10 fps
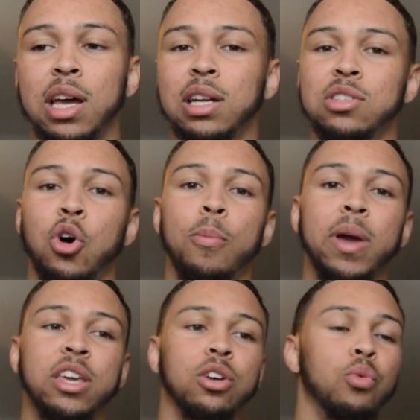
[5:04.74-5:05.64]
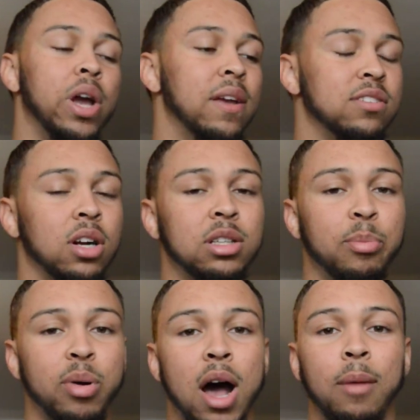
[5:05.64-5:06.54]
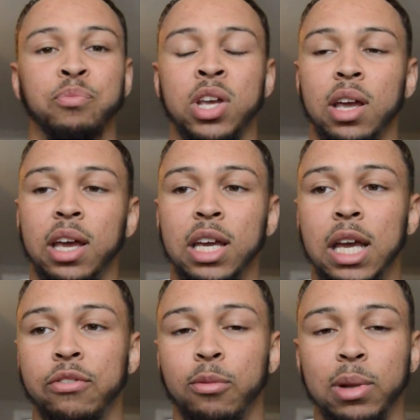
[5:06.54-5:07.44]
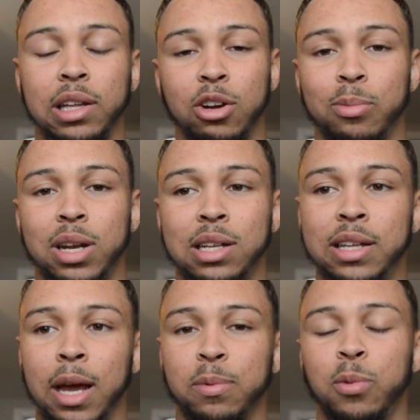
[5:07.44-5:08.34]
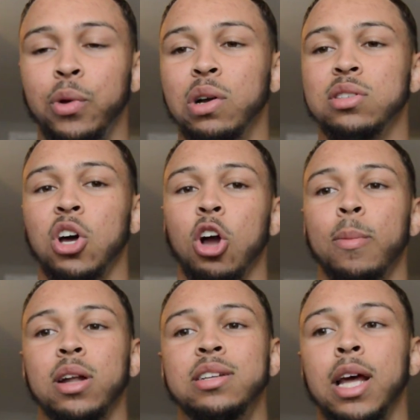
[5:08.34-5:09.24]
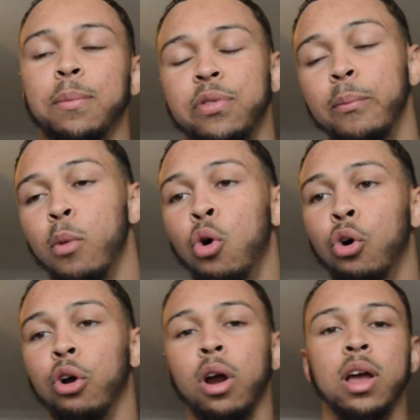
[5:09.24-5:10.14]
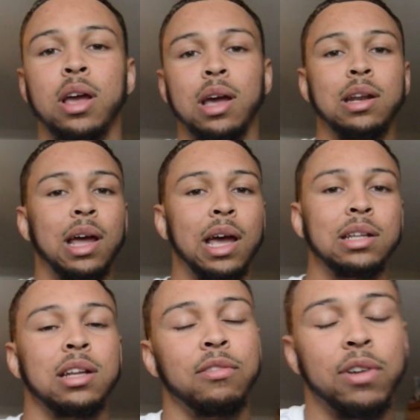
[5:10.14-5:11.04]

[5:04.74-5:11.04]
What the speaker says: and it's gonna make your waves start to pop and give them a little bit of depth. But we're gonna talk about depth more in the end of the